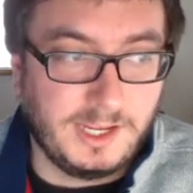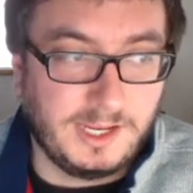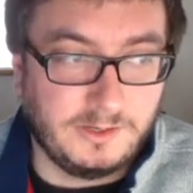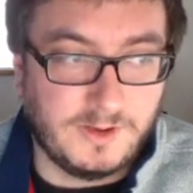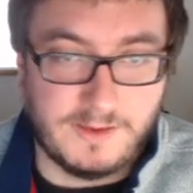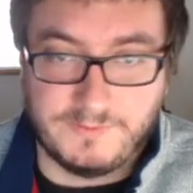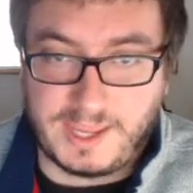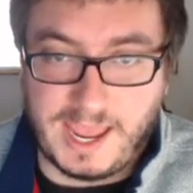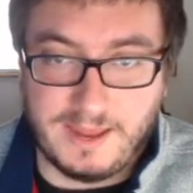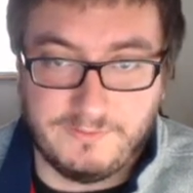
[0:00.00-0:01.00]
and you'd have the
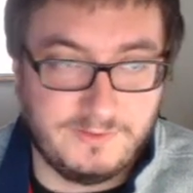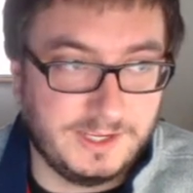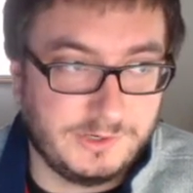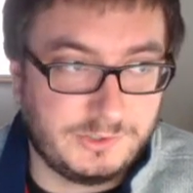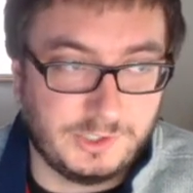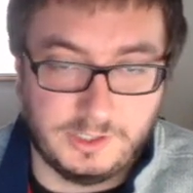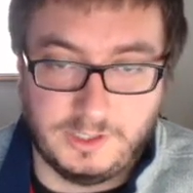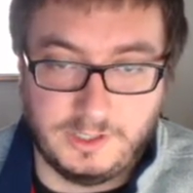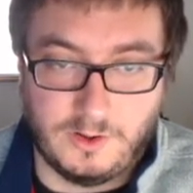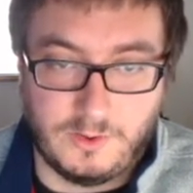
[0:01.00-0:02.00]
catfish
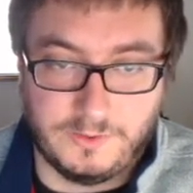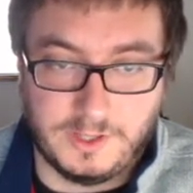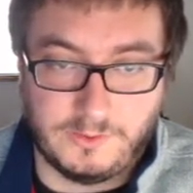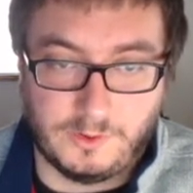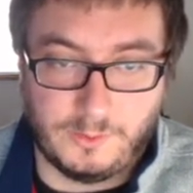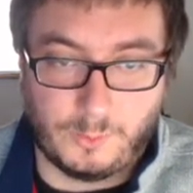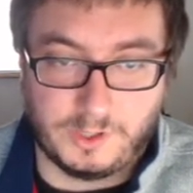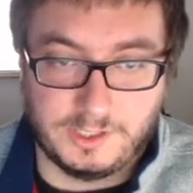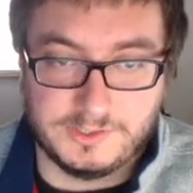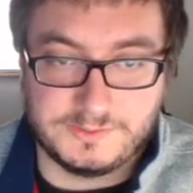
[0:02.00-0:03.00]
and all the other
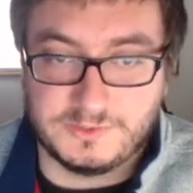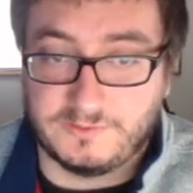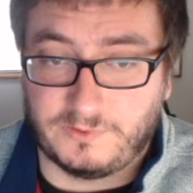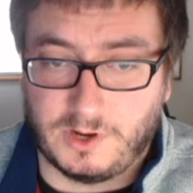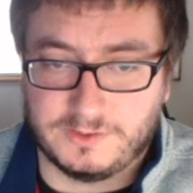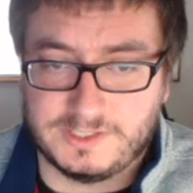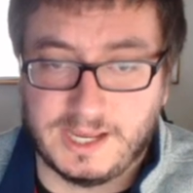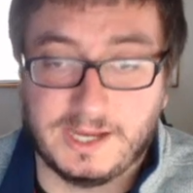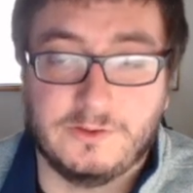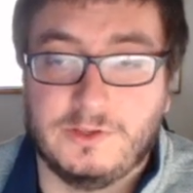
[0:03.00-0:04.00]
organisms, the frog, the
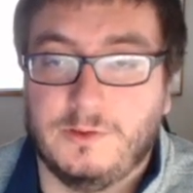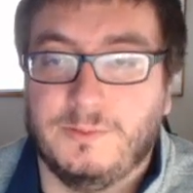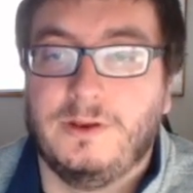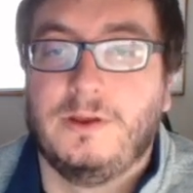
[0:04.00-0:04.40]
tiger, and the human.